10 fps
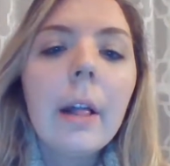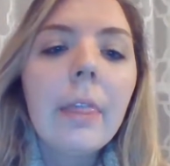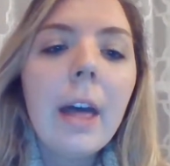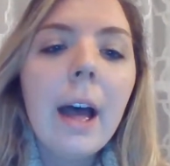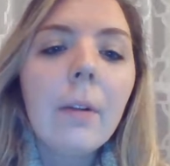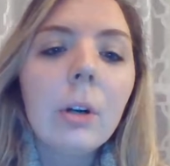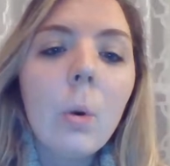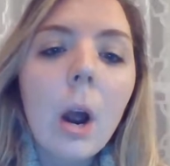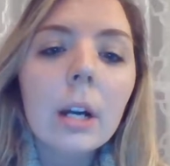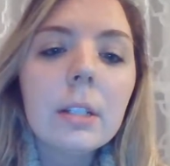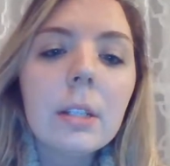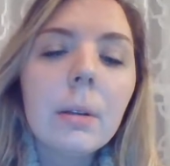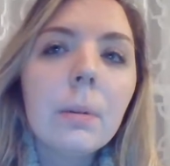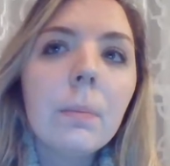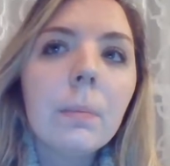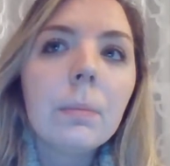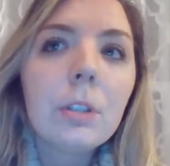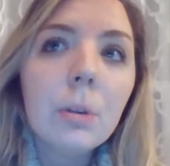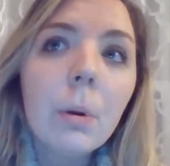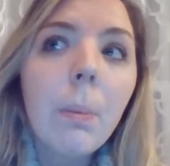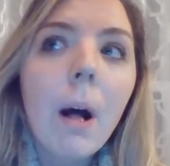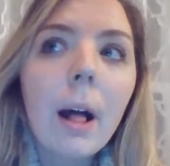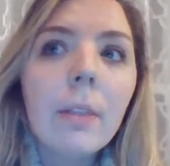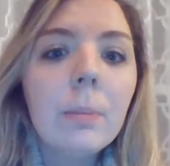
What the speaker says: that requires them to apply